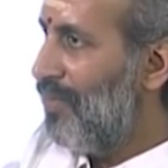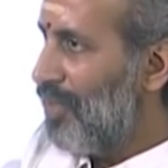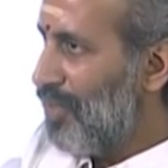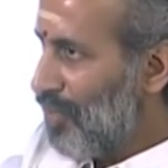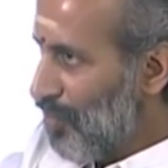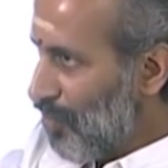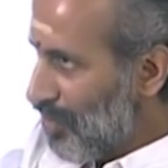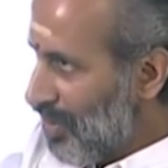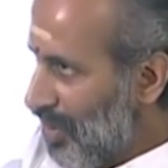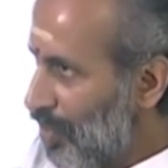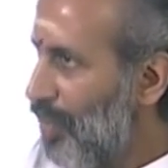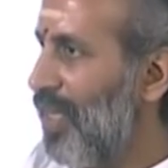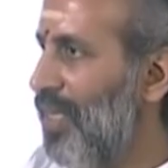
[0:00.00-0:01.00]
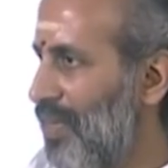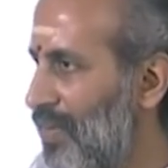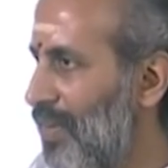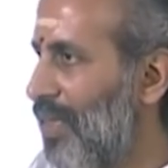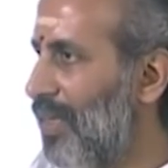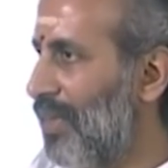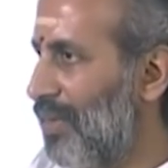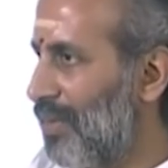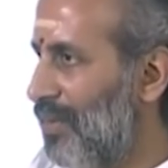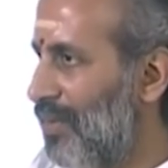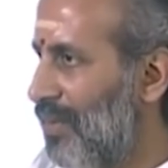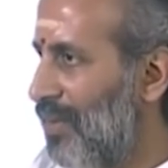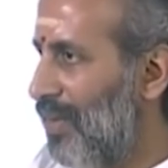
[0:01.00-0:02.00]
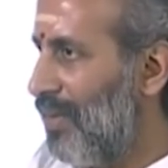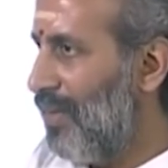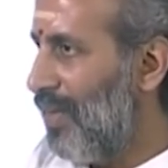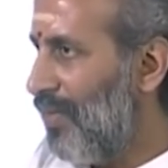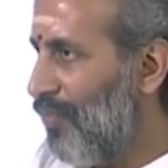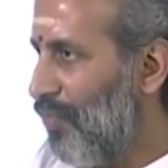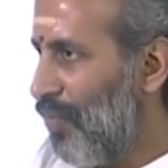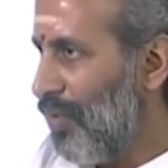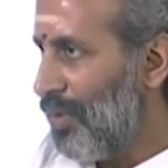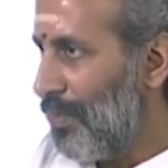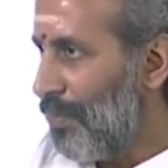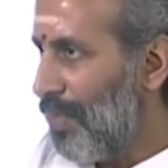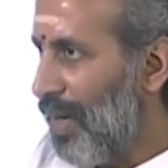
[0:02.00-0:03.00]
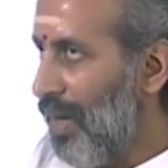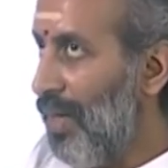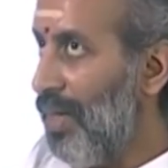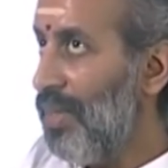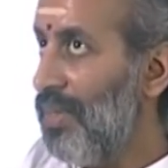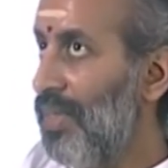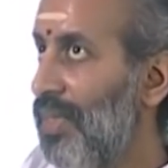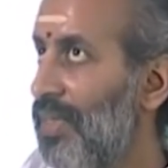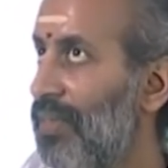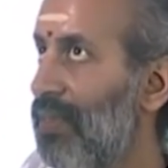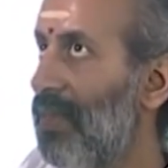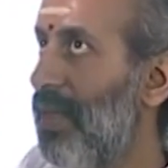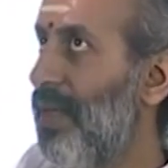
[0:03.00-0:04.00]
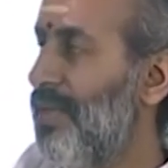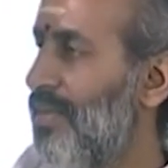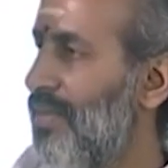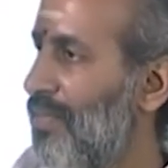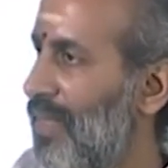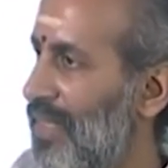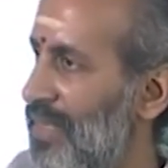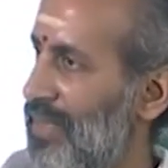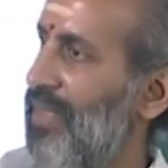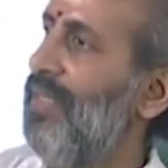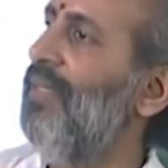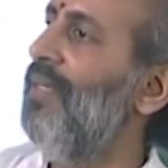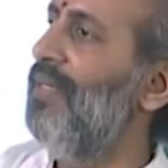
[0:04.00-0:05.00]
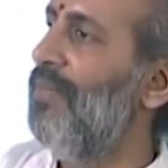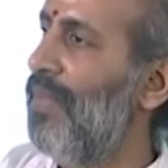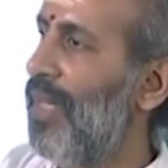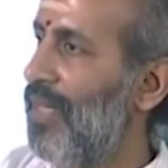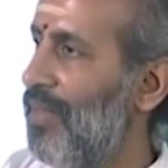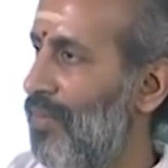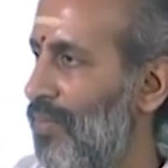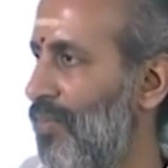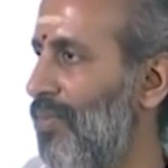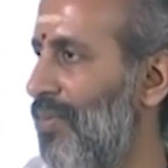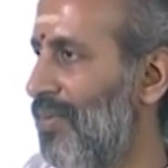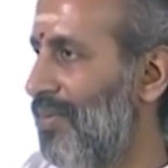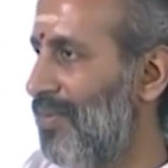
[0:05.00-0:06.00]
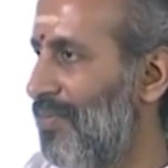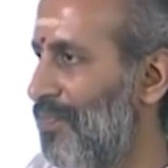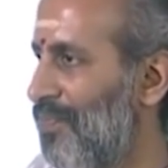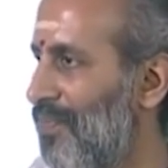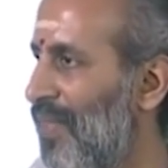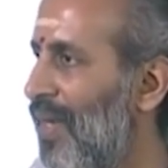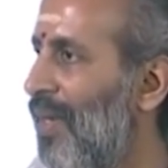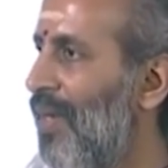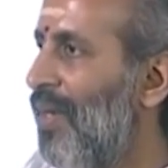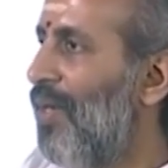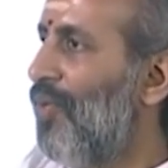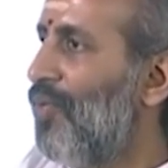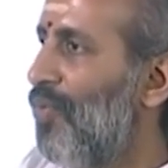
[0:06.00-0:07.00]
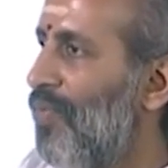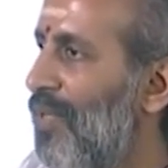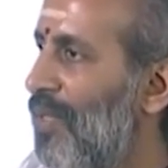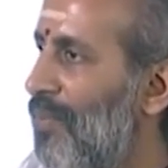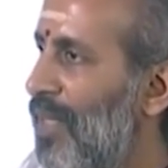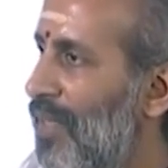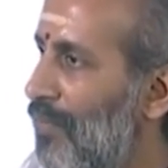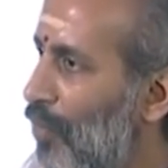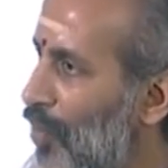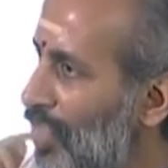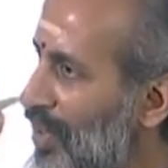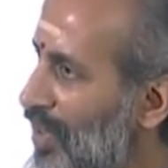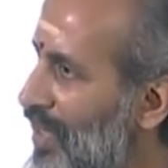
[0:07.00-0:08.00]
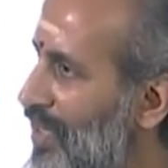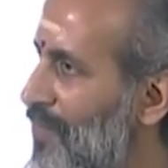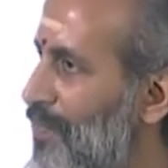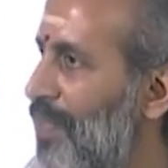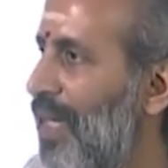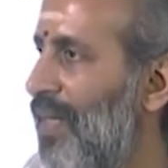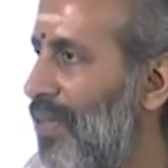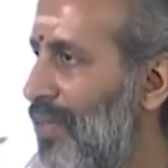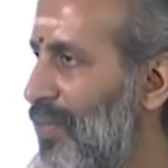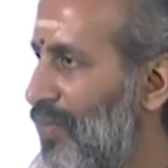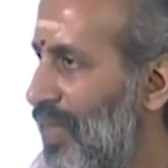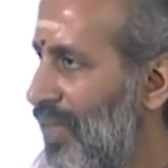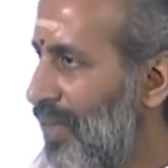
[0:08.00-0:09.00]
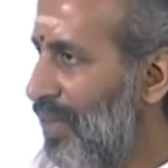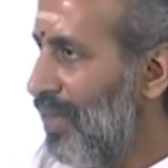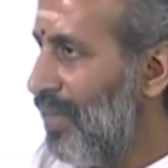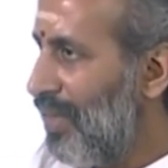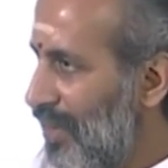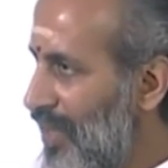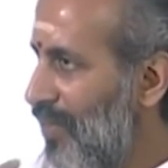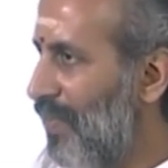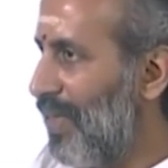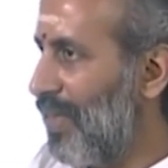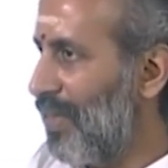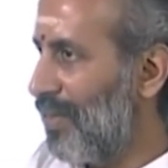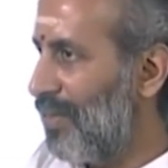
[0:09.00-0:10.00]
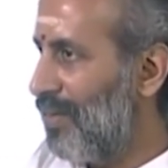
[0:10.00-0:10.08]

which is due to the rotation of the earth, and therefore the path that is traced by the sun in the background, so will be more or less parallel to the equator,